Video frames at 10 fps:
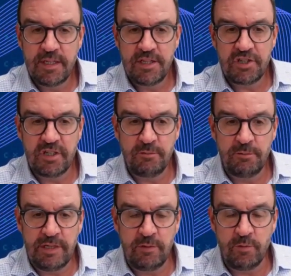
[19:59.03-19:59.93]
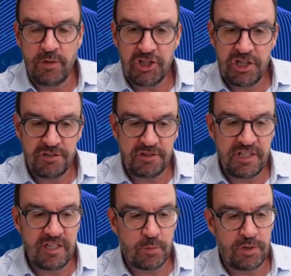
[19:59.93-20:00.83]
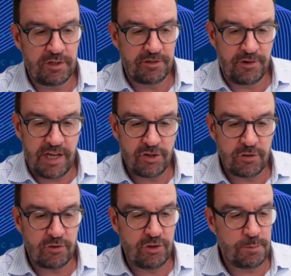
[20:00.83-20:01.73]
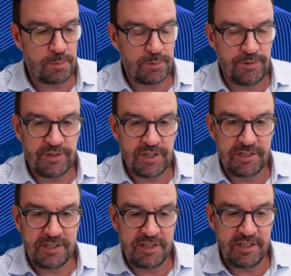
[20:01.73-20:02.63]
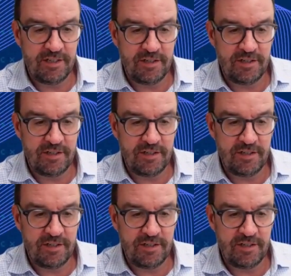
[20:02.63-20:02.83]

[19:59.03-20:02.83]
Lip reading: So we share deals with other angel groups. We've done deals